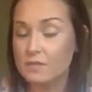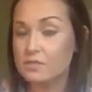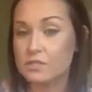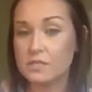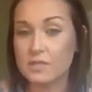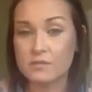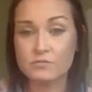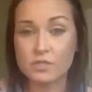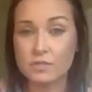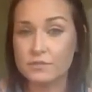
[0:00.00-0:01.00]
Just like
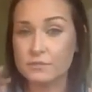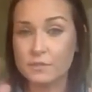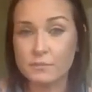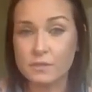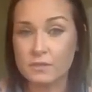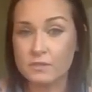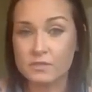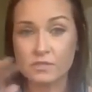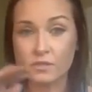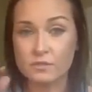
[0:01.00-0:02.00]
drinking too many beers,
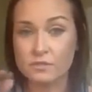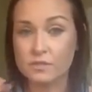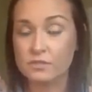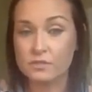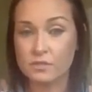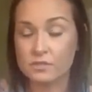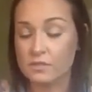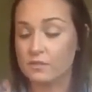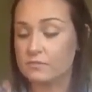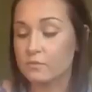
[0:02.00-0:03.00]
you don't do it, you start
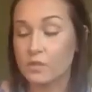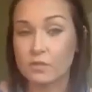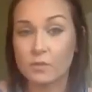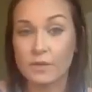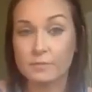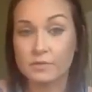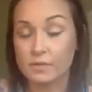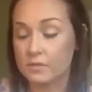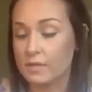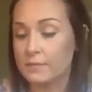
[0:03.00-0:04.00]
slow. You work your way up to
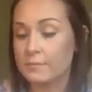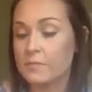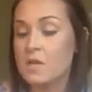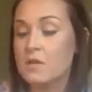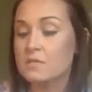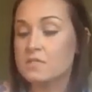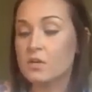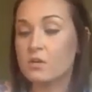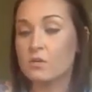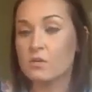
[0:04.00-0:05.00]
it, okay?
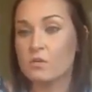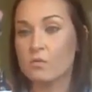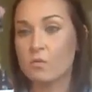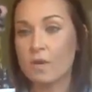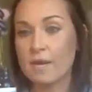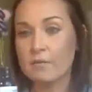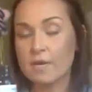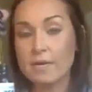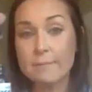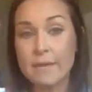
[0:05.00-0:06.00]
So what I
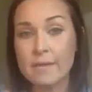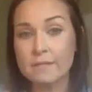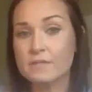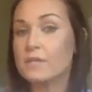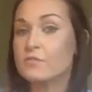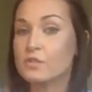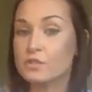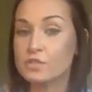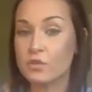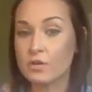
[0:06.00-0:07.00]
recommend if you're
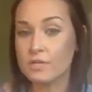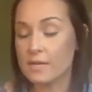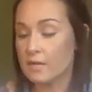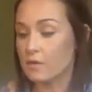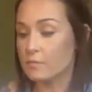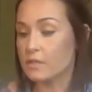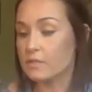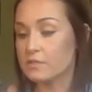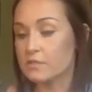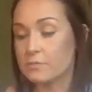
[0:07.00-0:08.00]
starting out,
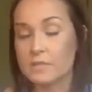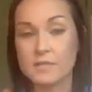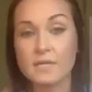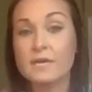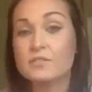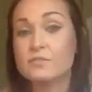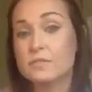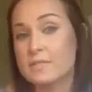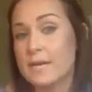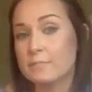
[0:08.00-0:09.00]
because your body has to
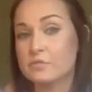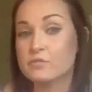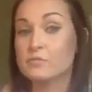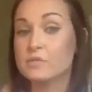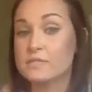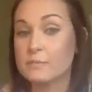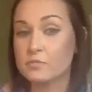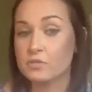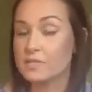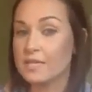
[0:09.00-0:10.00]
adapt to the
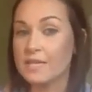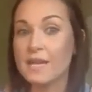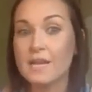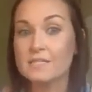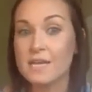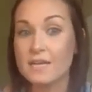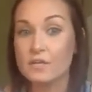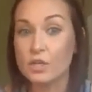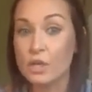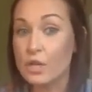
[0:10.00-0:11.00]
receptors, it has had
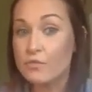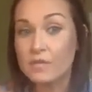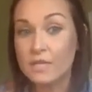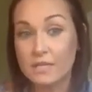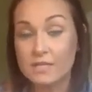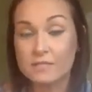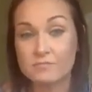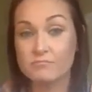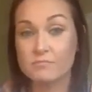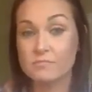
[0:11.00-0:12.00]
nothing in it
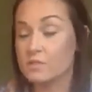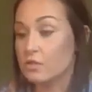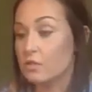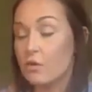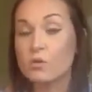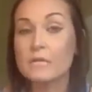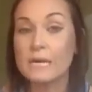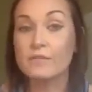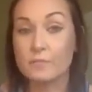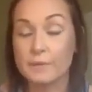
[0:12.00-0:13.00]
your whole
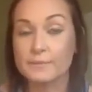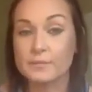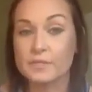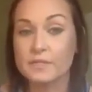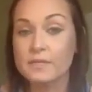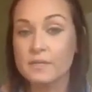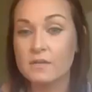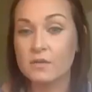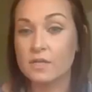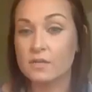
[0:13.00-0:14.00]
life probably,
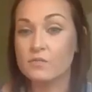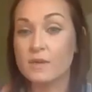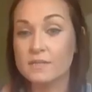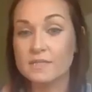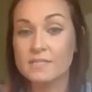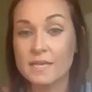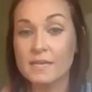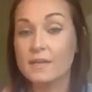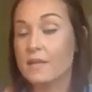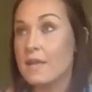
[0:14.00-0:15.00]
okay? You've had these
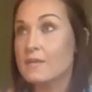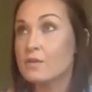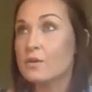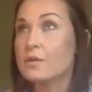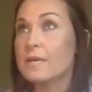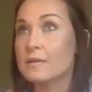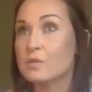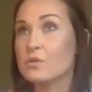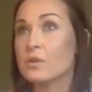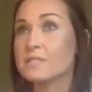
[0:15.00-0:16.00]

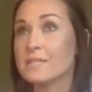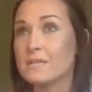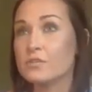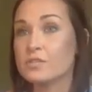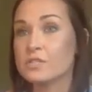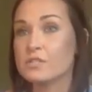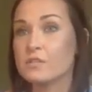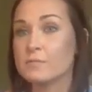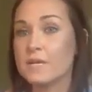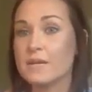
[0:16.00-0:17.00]
endocannabinoids in your
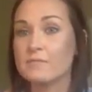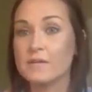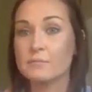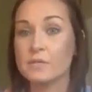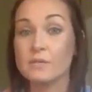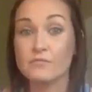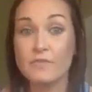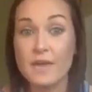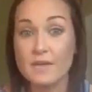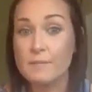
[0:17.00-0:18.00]
system. They have not been
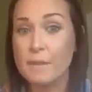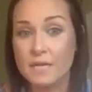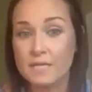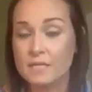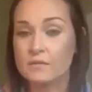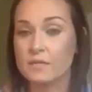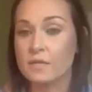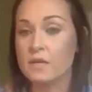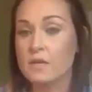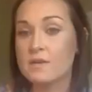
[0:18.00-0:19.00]
fed by anything.
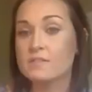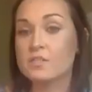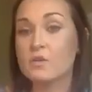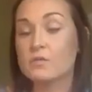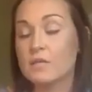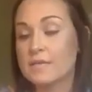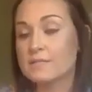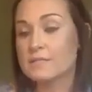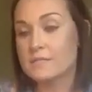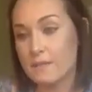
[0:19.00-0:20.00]
So
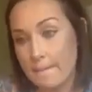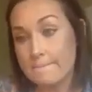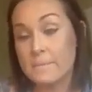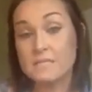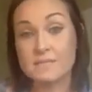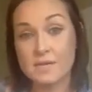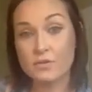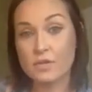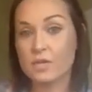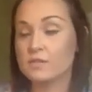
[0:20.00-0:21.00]
let's tell
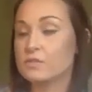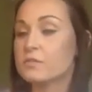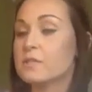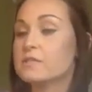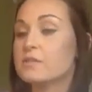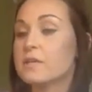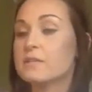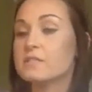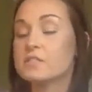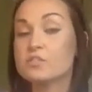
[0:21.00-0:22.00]
you how to do this, okay?
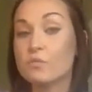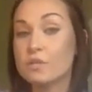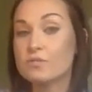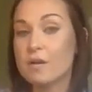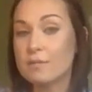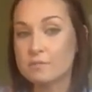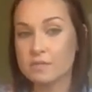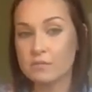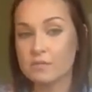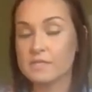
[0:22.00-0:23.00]
This is 20 drops, like
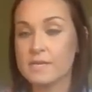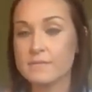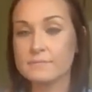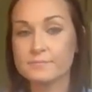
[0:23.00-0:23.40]
we said.